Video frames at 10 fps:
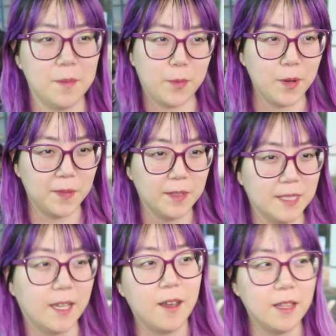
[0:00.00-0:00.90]
my boyfriend's
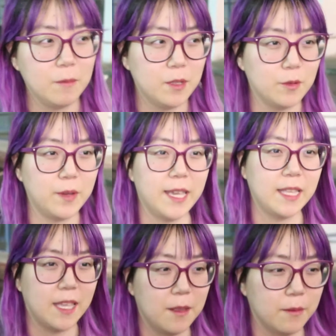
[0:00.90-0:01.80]
like, oh, let me do
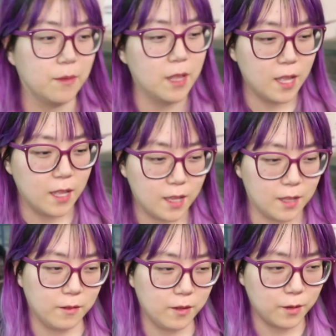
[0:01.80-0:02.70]
eat and
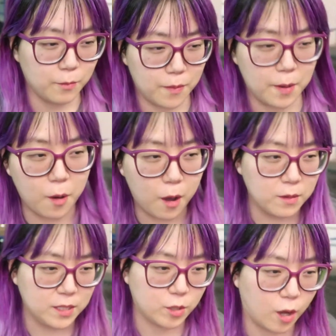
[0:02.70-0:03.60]
my mom
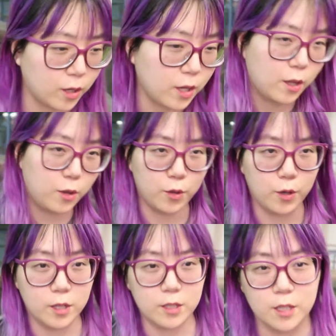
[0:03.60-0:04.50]
is talking to
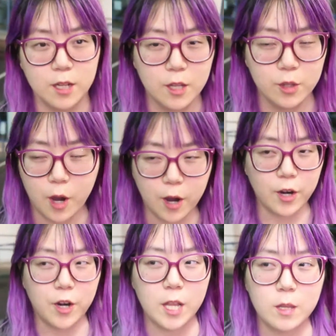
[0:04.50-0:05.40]
her daughter
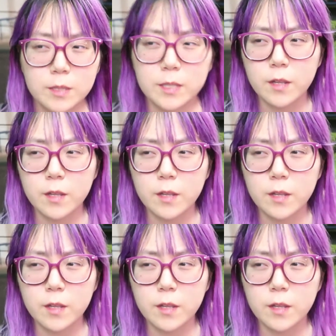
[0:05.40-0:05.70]
and I'm just